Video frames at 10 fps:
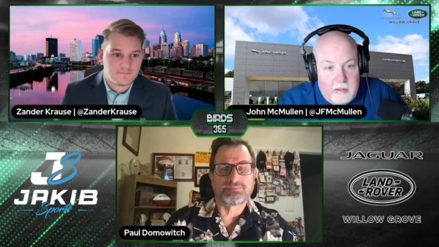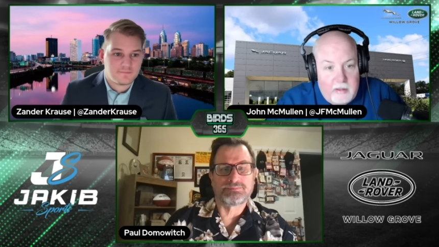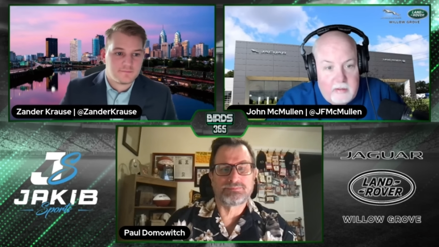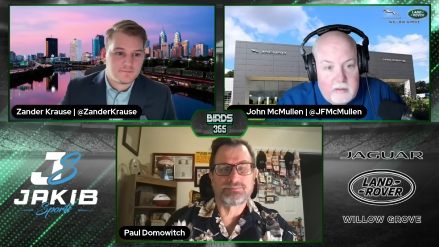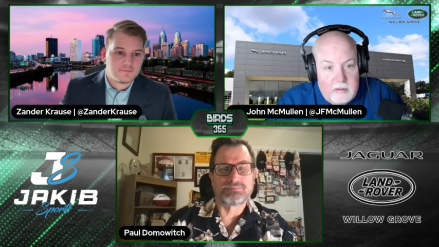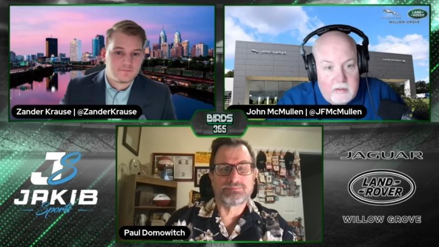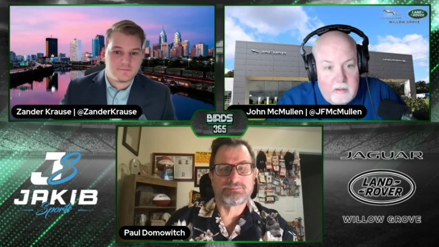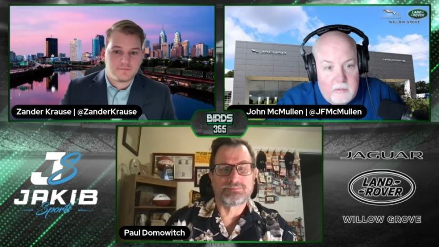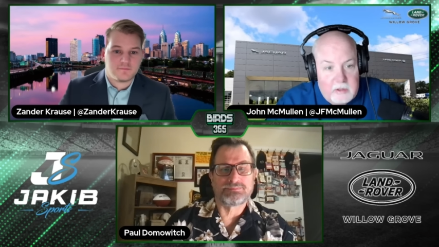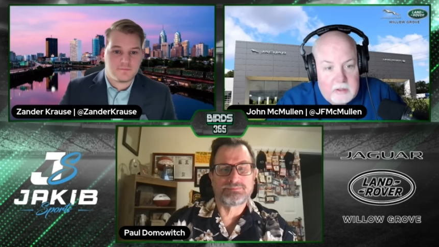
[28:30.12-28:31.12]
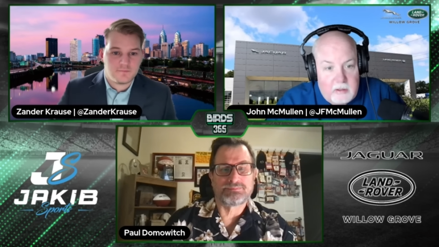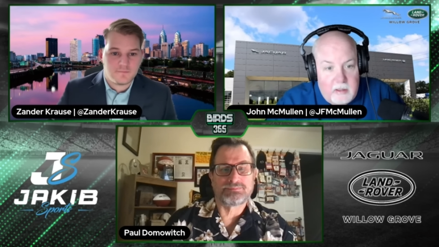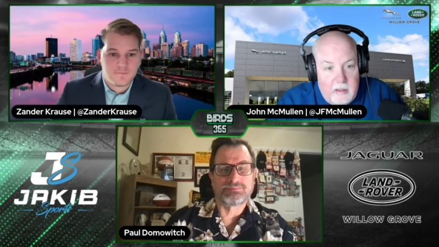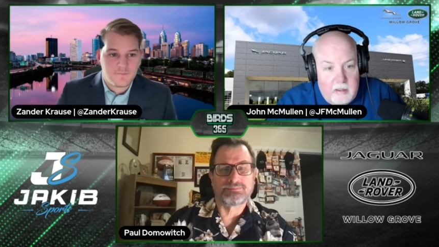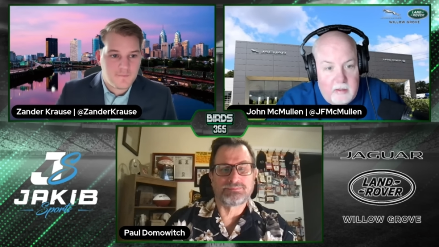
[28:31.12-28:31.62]
Speaker 1: it, it was
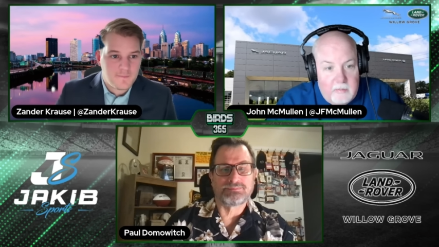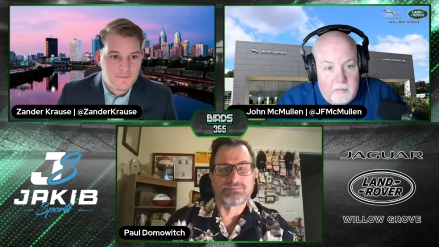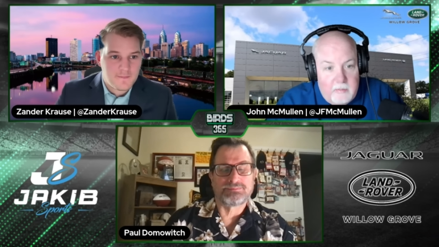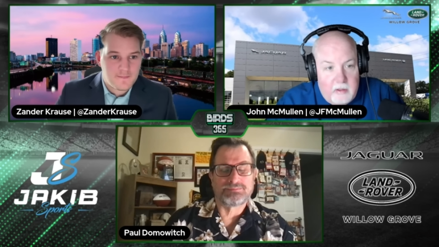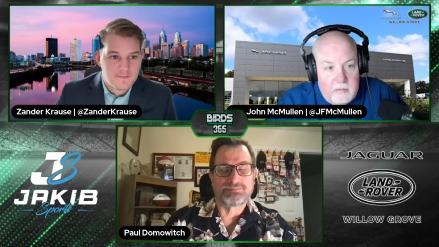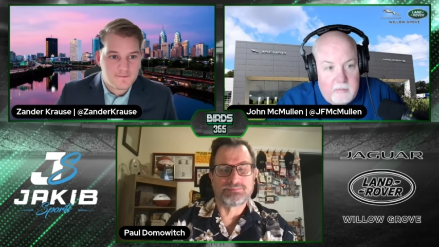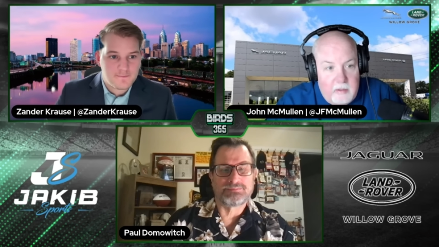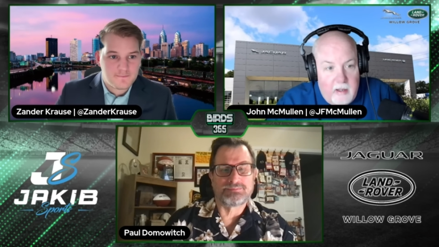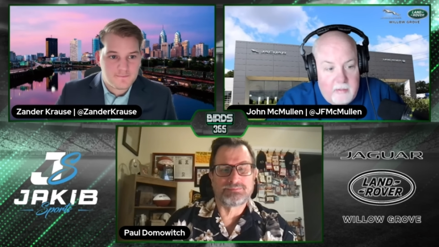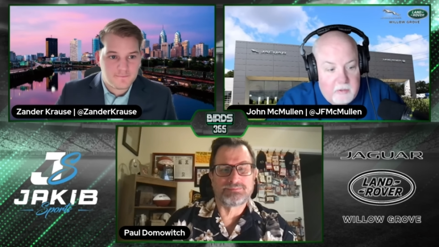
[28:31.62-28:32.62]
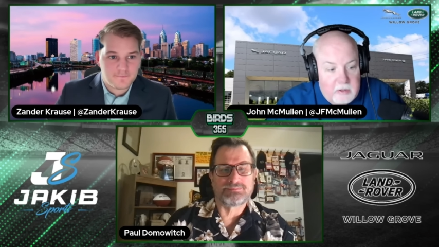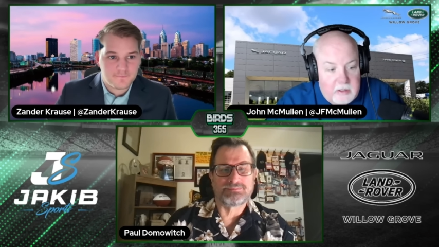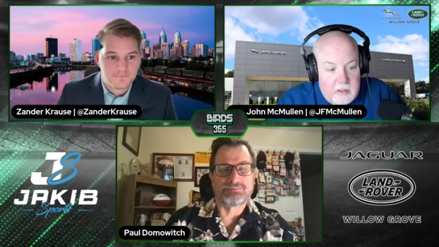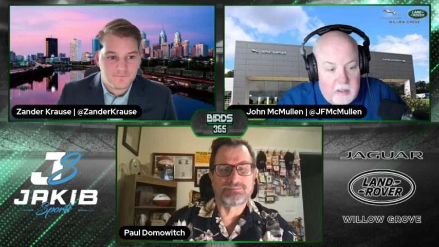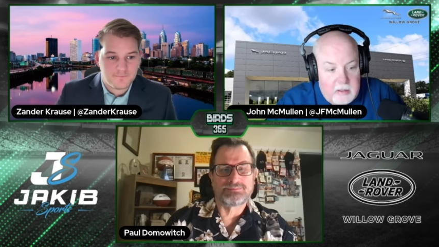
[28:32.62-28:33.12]
Lane. But that was
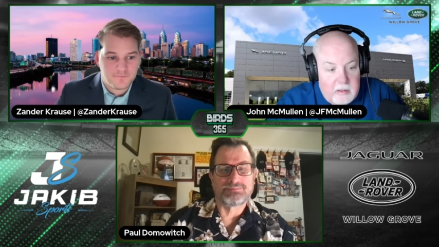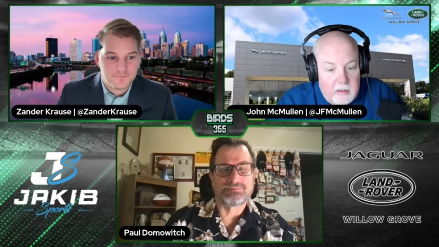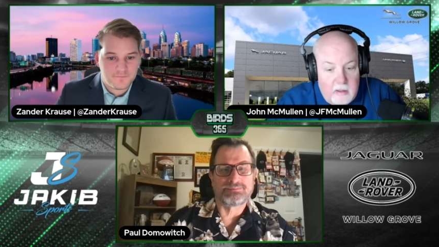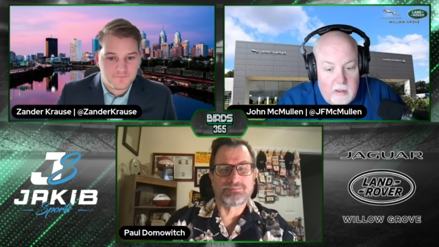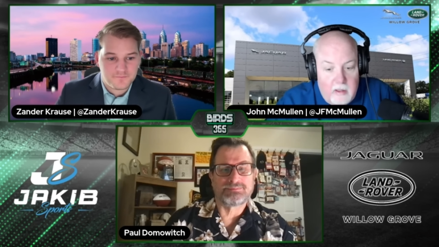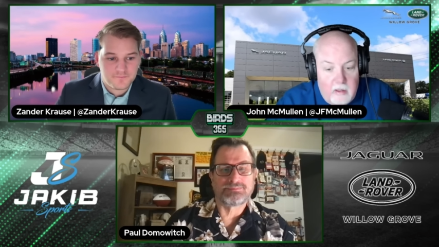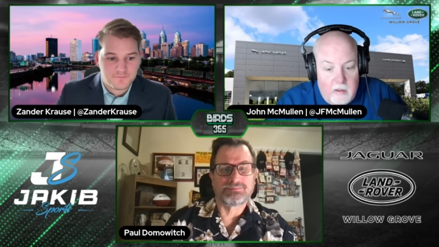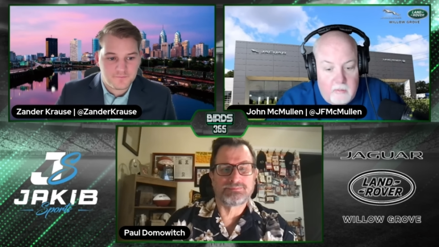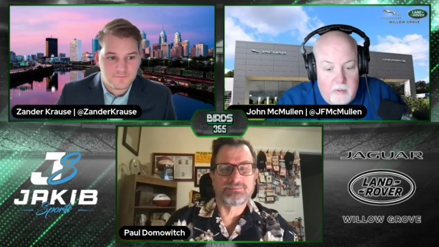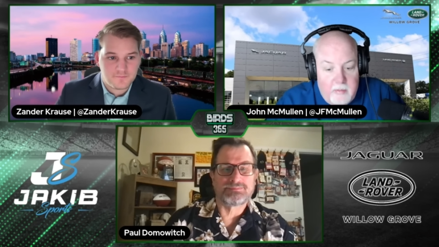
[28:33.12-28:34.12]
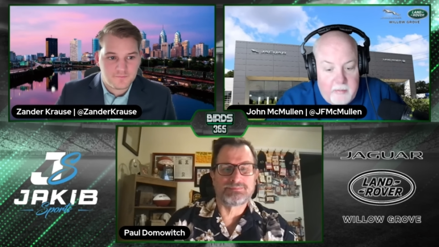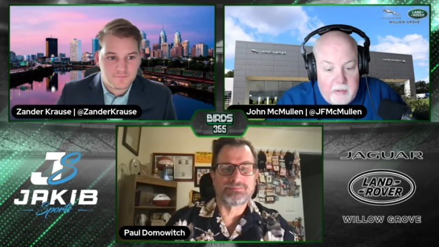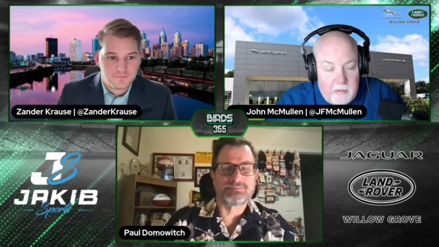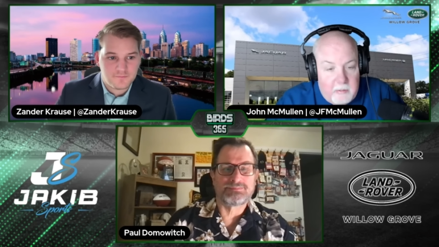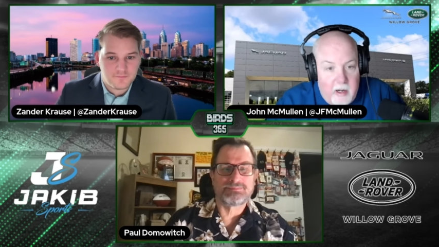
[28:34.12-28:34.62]
just remember
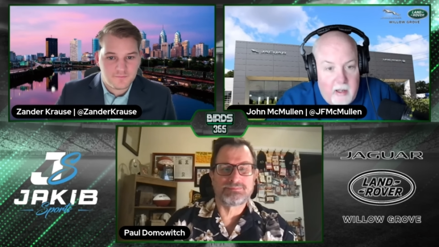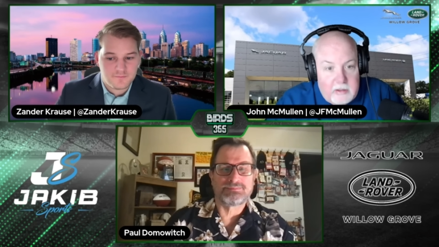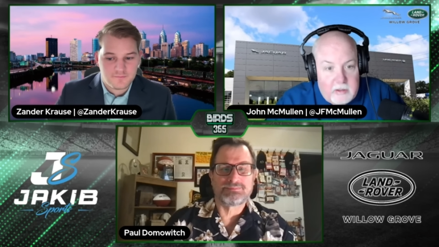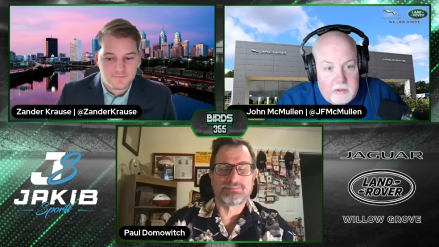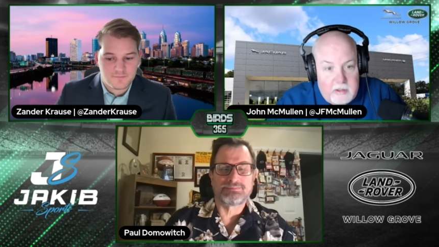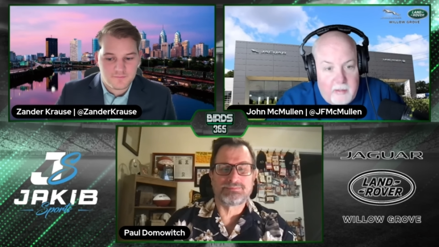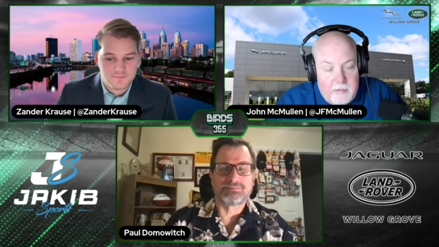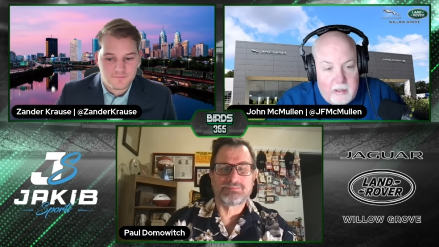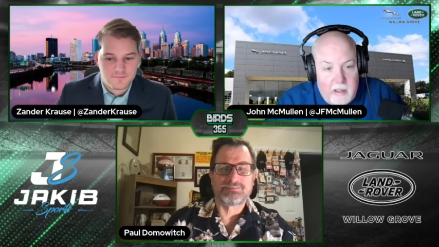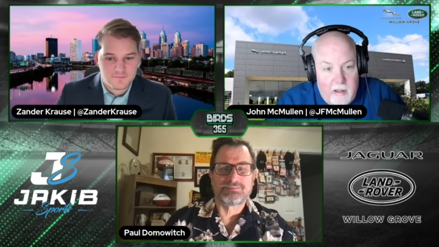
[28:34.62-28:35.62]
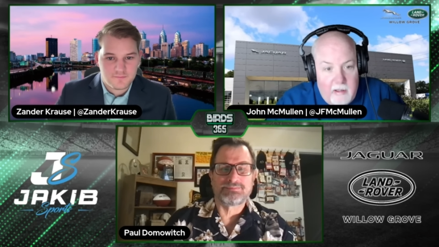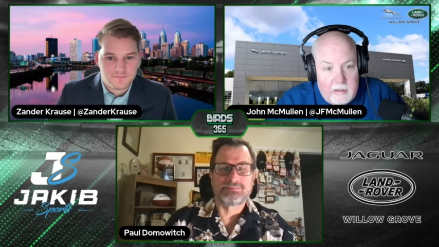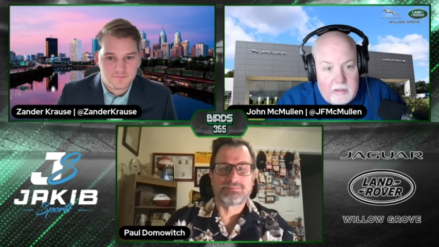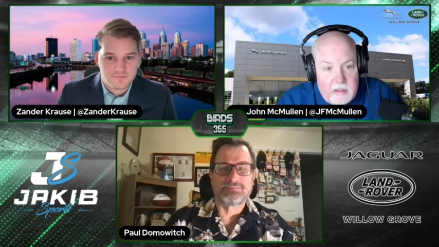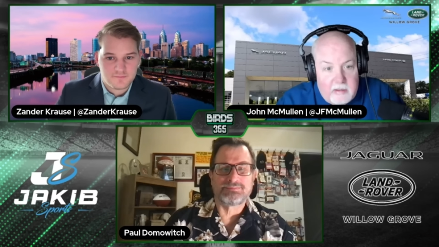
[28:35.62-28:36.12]
the rosters you have in
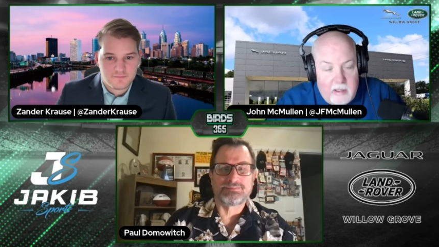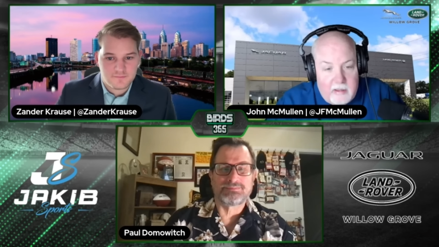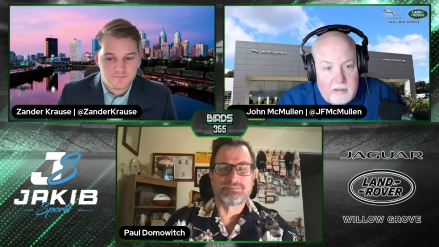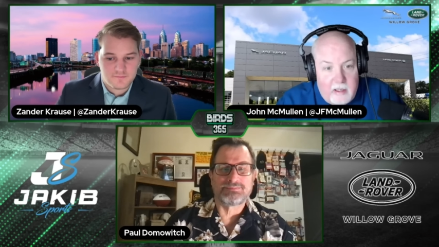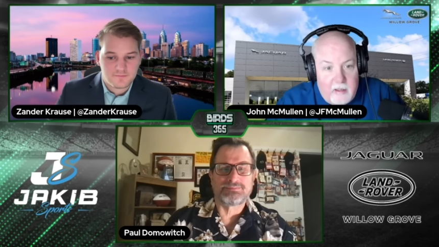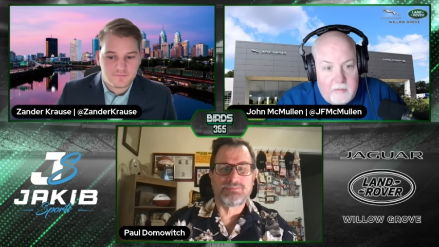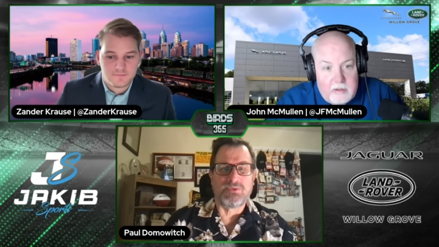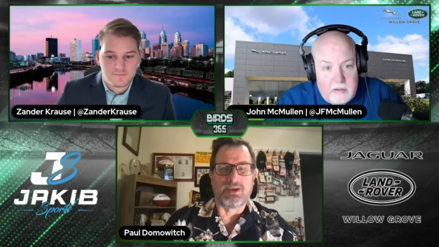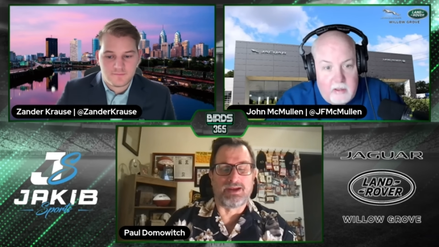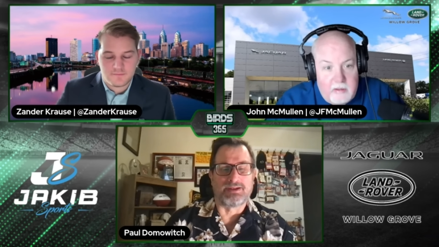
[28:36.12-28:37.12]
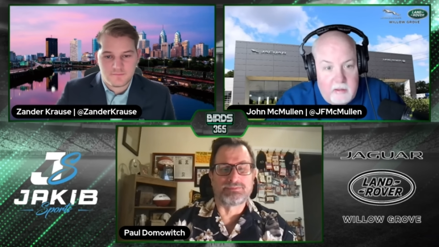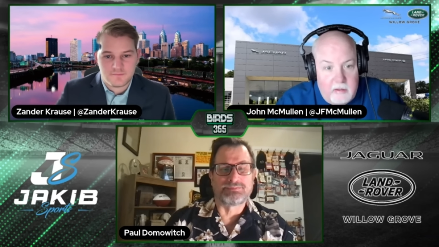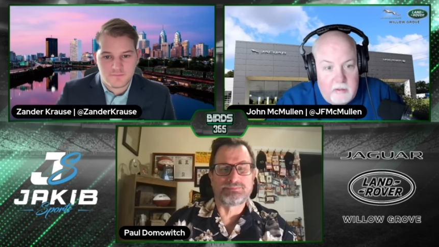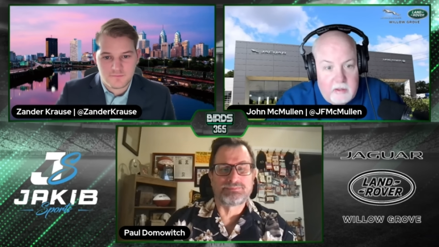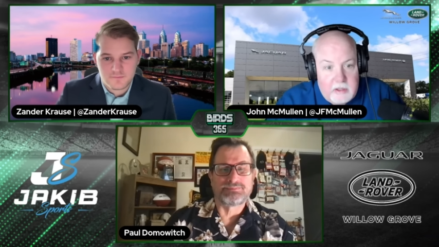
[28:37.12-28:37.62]
college at that time. It's like yeah. you,
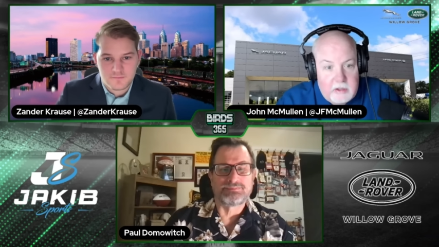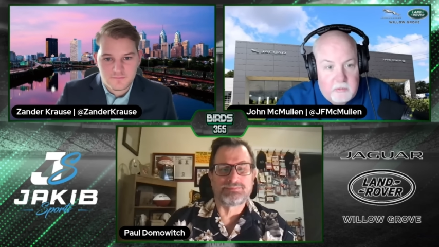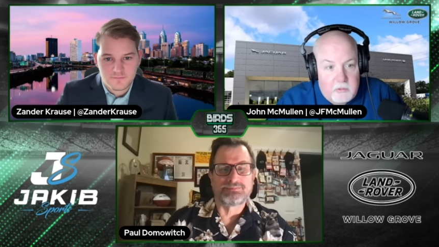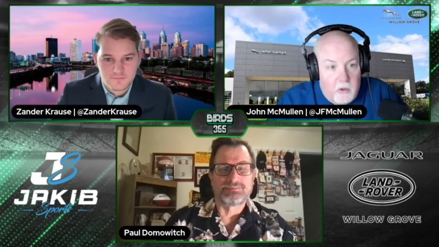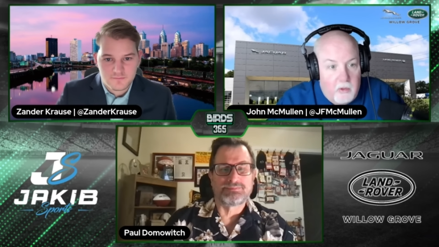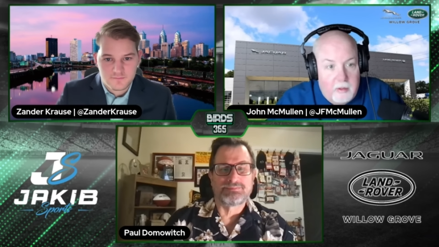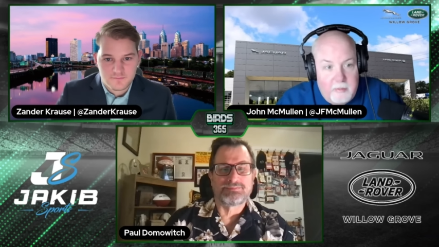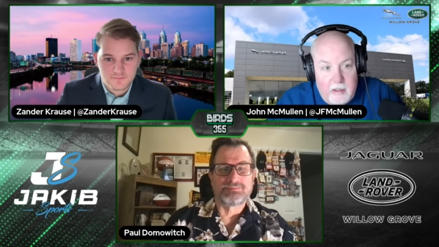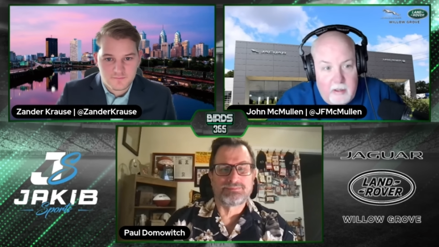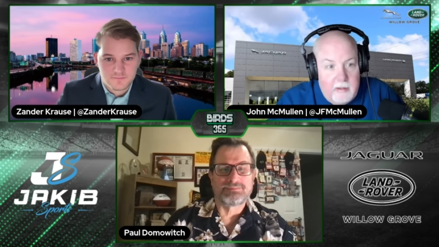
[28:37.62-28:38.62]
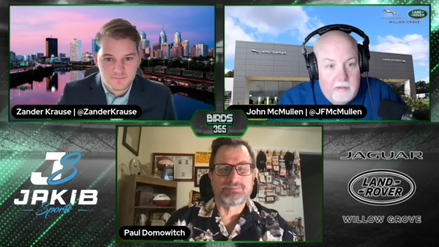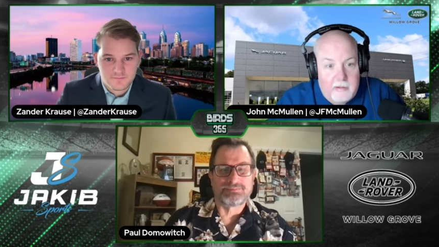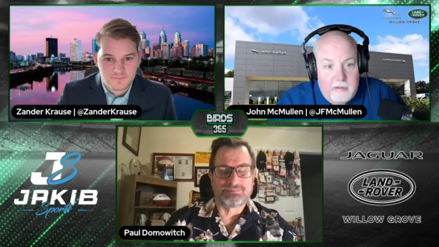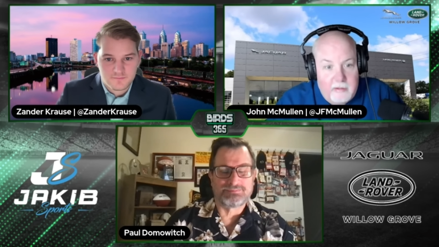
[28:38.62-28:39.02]
you, just roll them in.